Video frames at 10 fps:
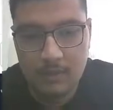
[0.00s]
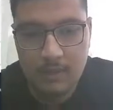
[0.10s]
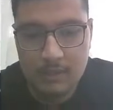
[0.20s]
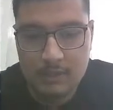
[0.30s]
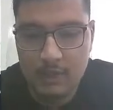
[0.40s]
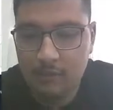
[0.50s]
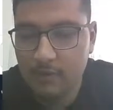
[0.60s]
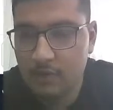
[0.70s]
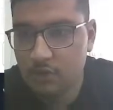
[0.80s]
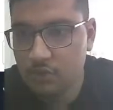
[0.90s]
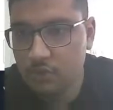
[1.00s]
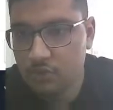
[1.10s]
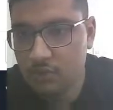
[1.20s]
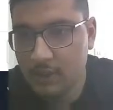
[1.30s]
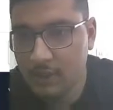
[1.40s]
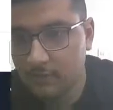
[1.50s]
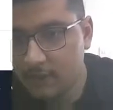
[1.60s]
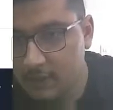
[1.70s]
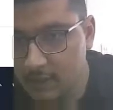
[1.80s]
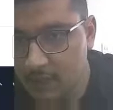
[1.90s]
is equal to, in the
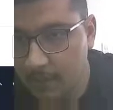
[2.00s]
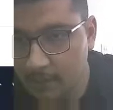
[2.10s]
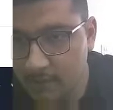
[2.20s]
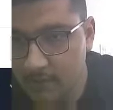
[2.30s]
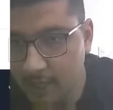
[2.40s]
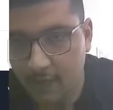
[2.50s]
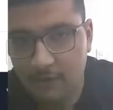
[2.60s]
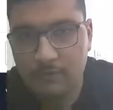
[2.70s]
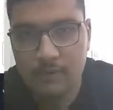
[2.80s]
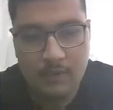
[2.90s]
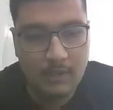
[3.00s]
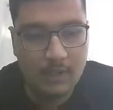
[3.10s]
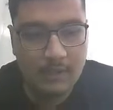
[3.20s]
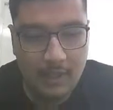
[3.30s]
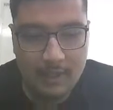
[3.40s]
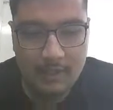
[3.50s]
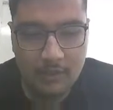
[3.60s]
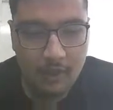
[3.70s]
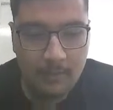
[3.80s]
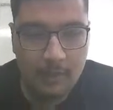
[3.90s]
first example we have 10
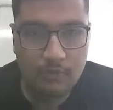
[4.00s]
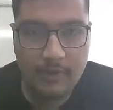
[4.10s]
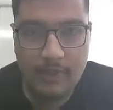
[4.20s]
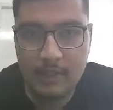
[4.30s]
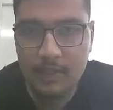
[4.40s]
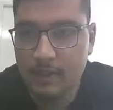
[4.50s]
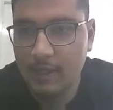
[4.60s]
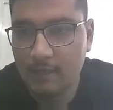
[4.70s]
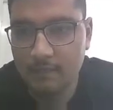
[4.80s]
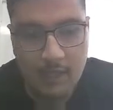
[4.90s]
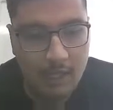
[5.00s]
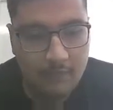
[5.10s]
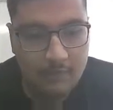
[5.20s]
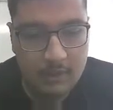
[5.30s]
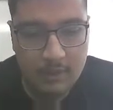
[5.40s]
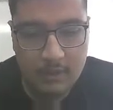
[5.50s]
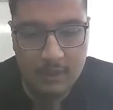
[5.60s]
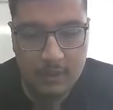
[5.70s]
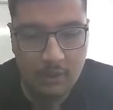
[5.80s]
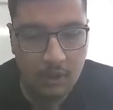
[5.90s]
comma 20, then we have
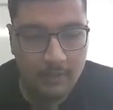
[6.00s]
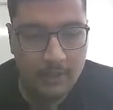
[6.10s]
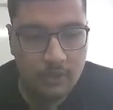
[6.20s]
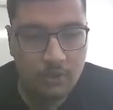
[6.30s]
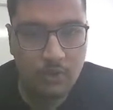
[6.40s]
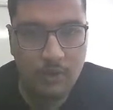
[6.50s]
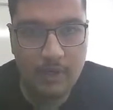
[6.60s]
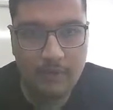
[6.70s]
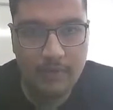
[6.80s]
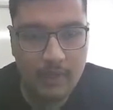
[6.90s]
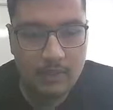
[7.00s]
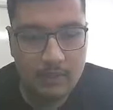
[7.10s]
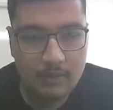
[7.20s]
30 comma 200,